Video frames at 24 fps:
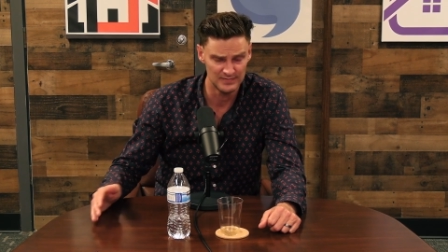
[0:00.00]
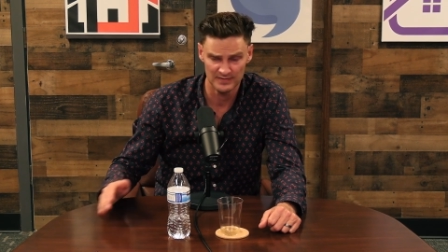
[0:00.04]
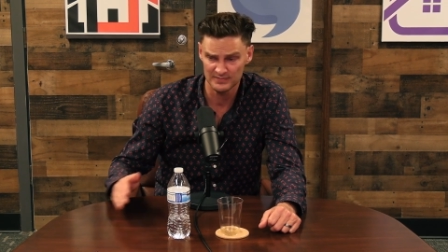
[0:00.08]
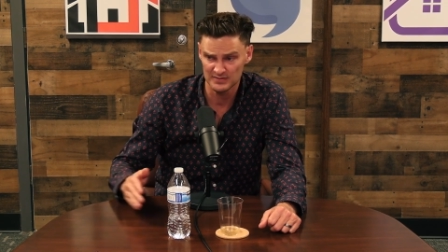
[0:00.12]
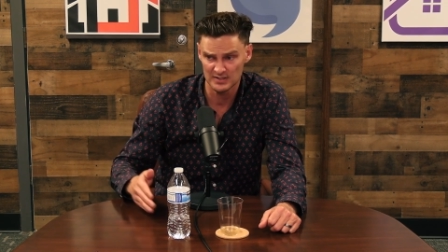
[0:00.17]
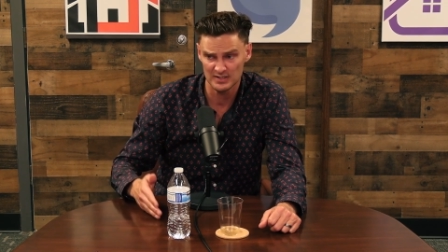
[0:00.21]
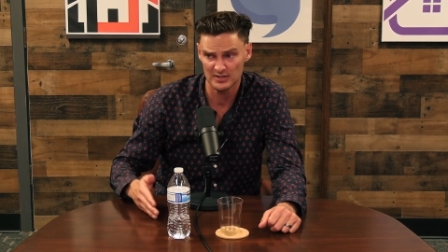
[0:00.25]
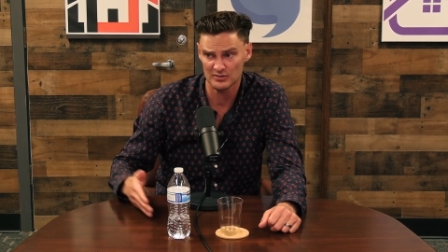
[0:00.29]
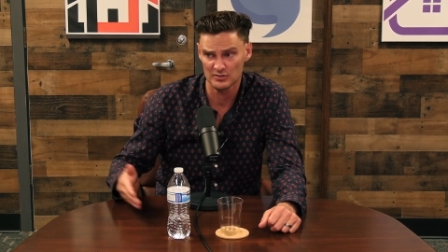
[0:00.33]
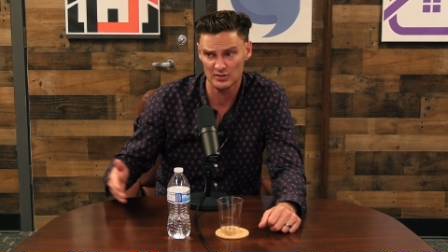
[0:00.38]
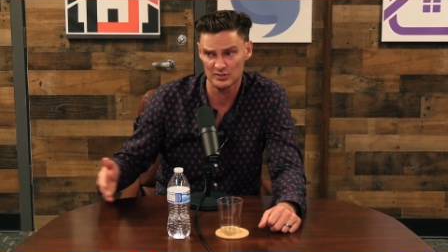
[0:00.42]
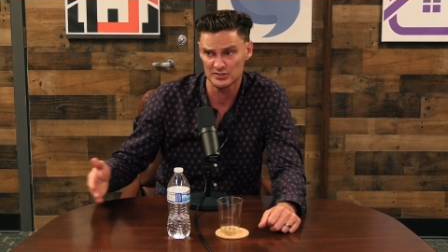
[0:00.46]

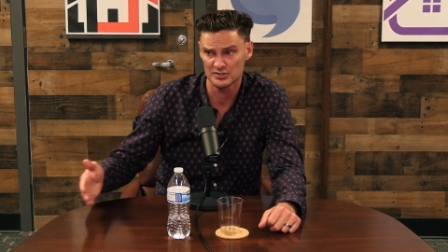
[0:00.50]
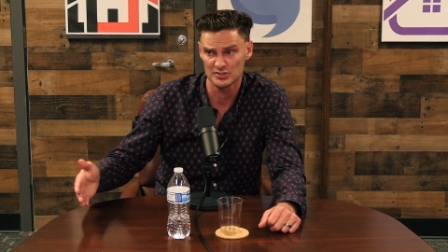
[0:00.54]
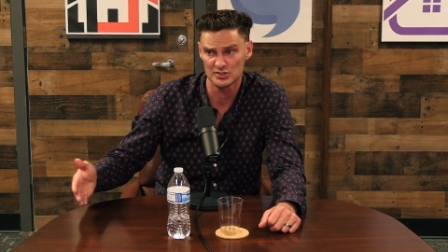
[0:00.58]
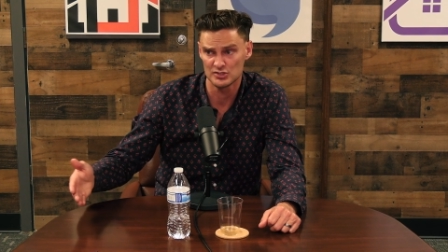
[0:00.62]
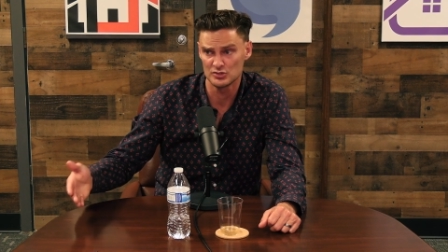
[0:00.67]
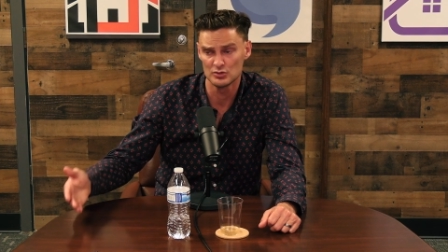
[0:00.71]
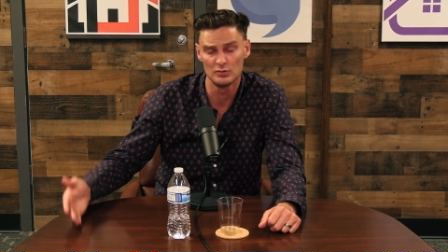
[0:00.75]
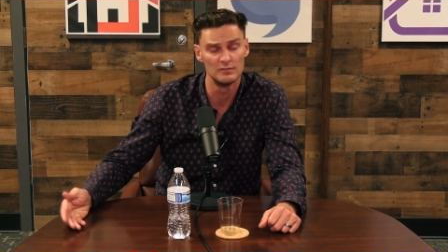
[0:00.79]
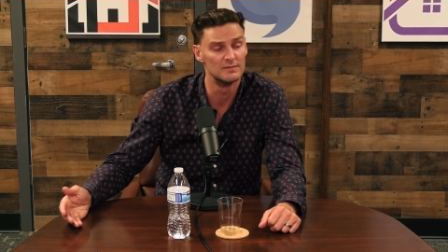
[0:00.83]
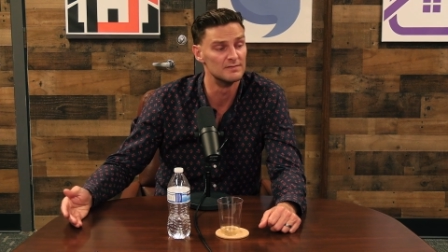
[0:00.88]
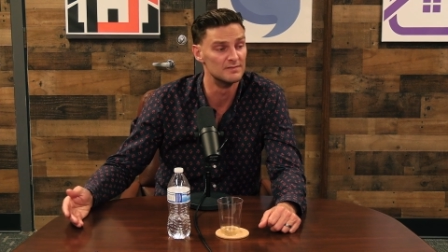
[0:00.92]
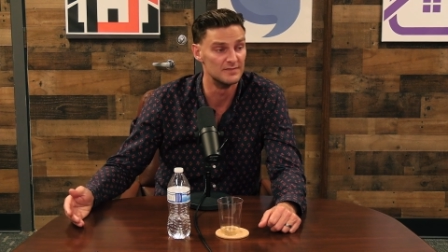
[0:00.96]
fifteen hundred dollars is
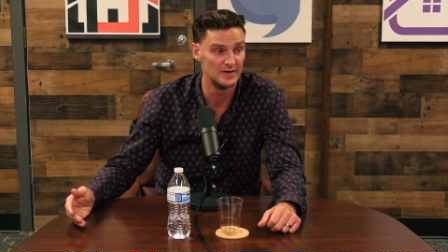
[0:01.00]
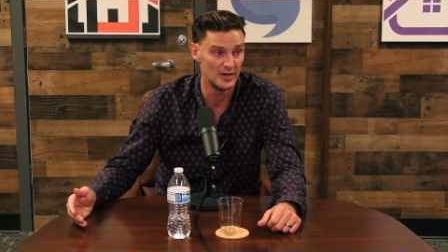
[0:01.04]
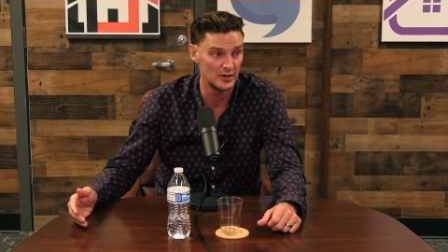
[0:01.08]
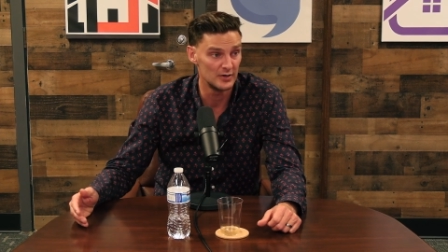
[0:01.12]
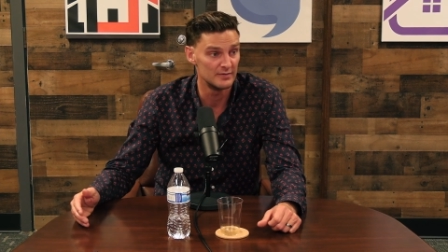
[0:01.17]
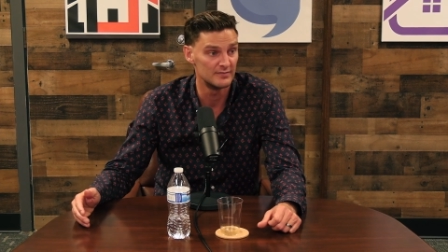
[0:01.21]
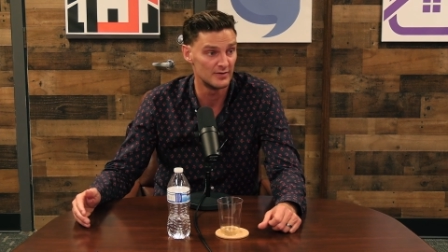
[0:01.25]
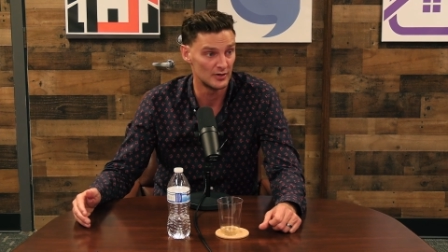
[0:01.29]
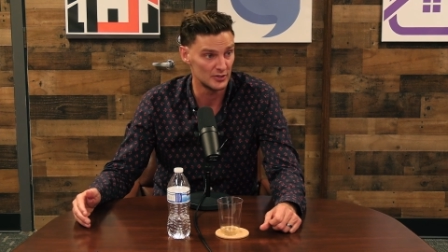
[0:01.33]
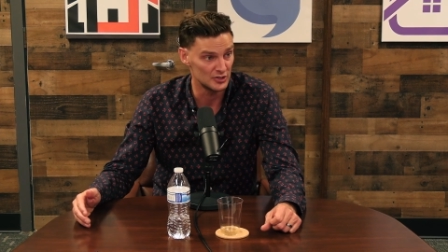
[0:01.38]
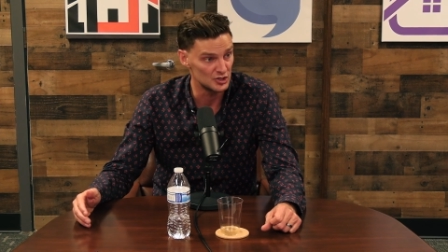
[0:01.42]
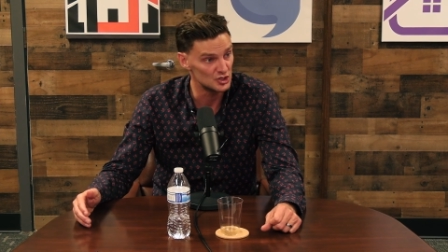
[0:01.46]
still
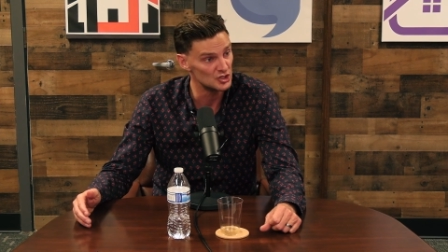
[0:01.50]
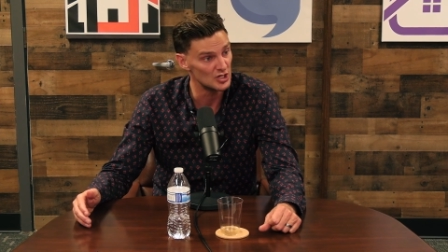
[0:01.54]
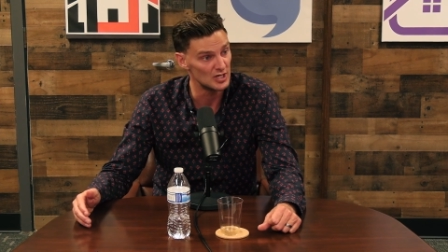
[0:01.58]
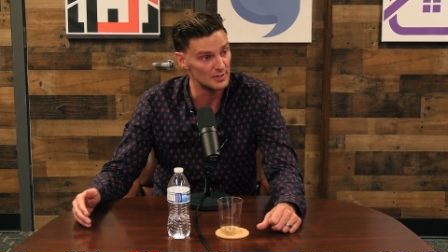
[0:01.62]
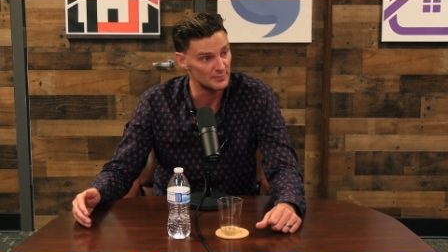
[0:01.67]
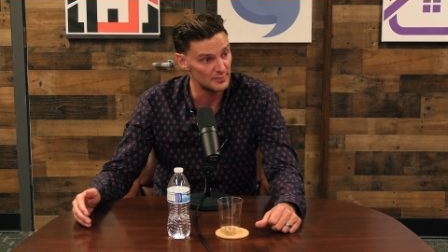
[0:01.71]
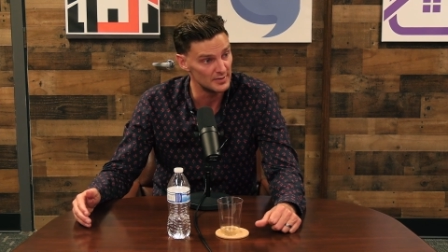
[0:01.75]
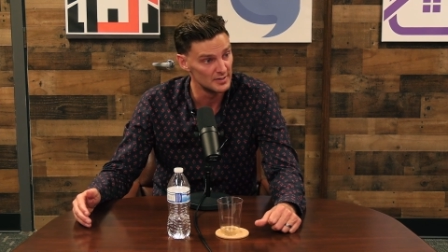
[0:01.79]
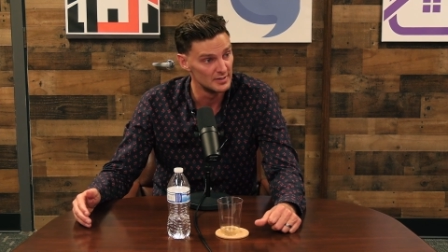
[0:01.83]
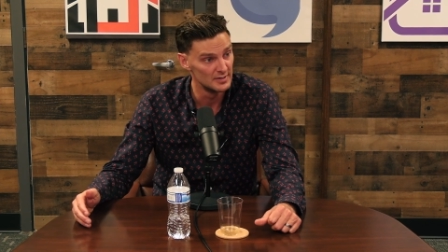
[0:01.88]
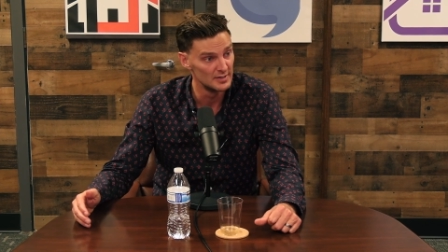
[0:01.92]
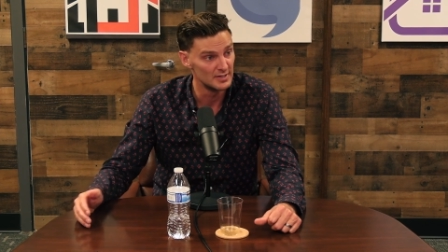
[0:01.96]
very, very
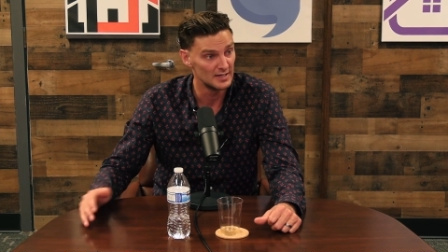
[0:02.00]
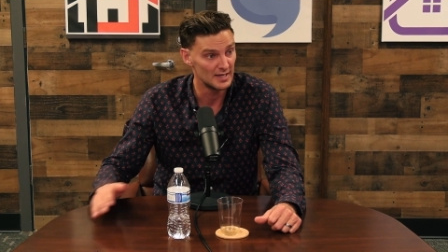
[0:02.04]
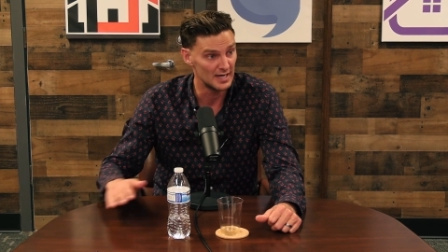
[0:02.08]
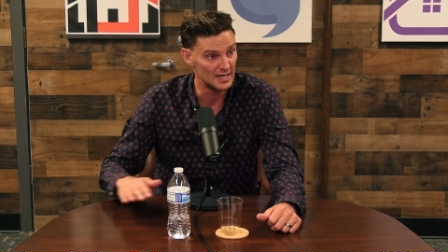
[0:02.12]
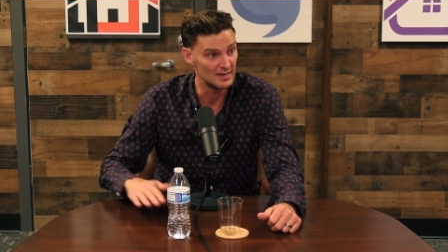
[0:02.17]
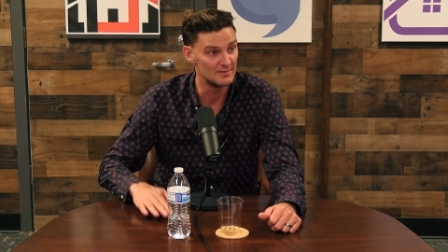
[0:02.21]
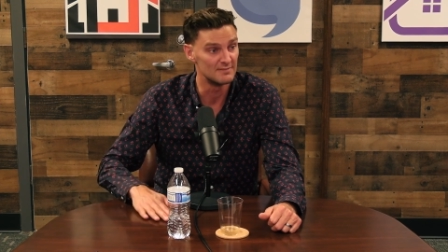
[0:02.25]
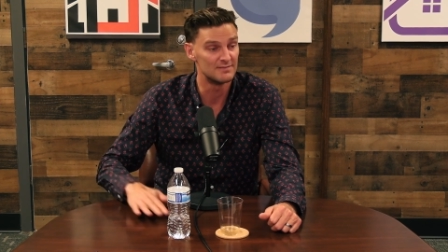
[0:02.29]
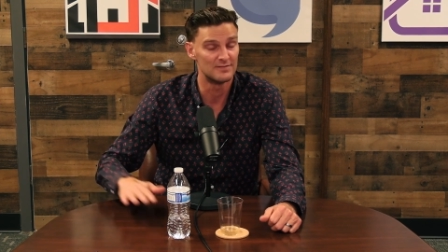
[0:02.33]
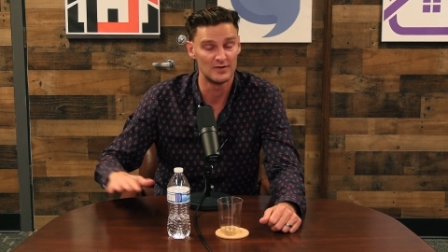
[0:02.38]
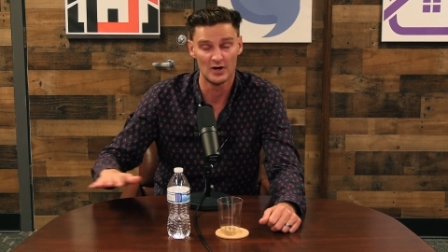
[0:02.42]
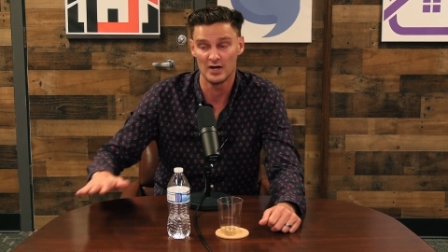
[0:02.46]
cheap
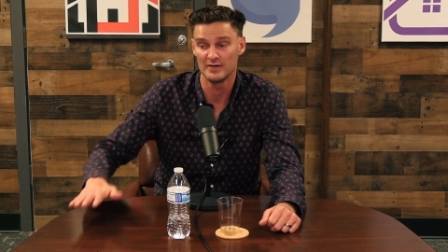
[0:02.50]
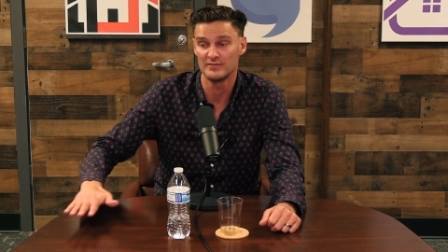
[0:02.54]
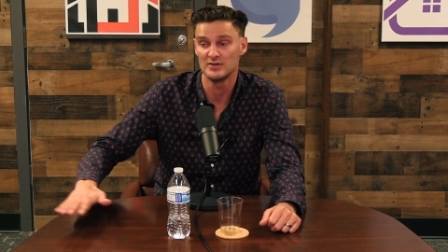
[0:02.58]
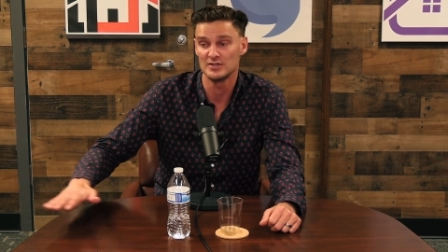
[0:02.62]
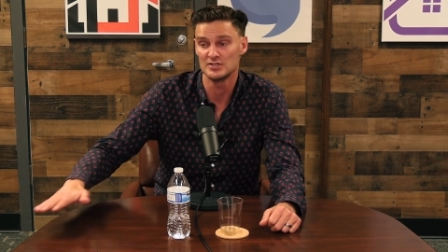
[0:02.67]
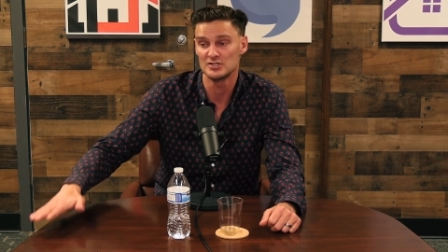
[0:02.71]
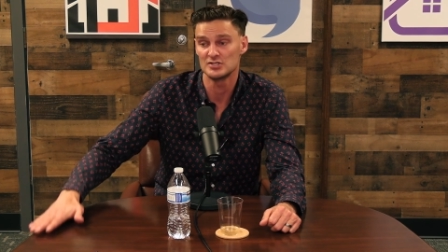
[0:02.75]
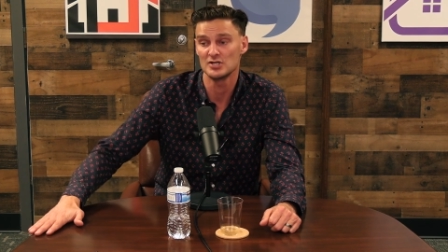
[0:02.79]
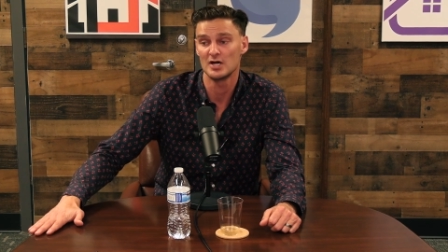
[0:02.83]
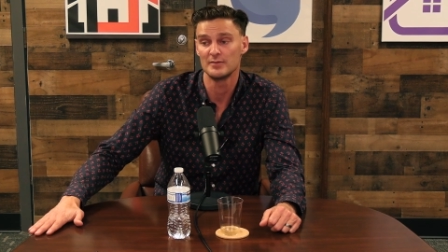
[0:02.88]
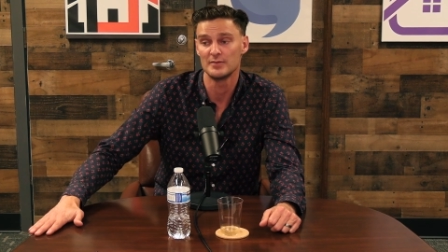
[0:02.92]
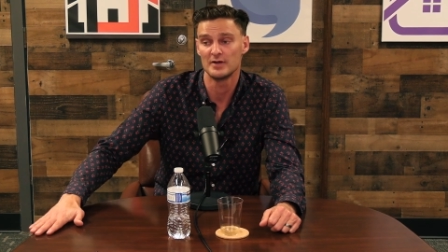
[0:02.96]
in five
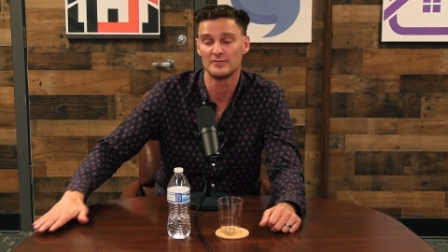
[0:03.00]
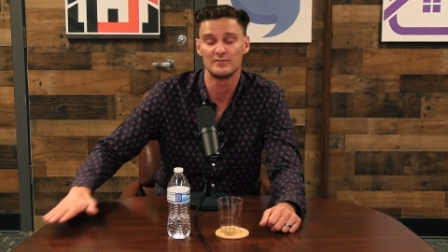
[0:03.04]
years' time.